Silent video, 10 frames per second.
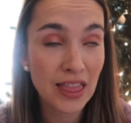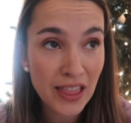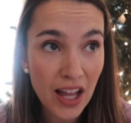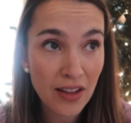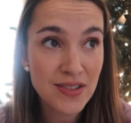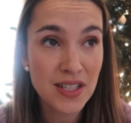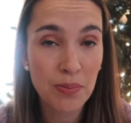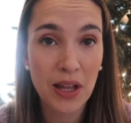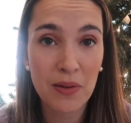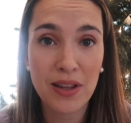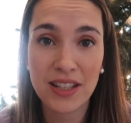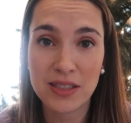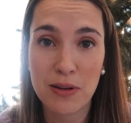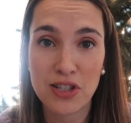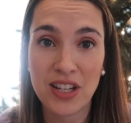loves to play with,
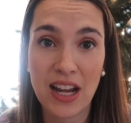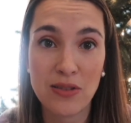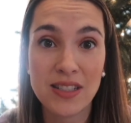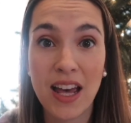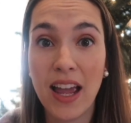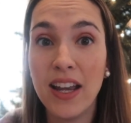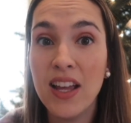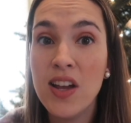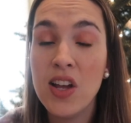especially outside.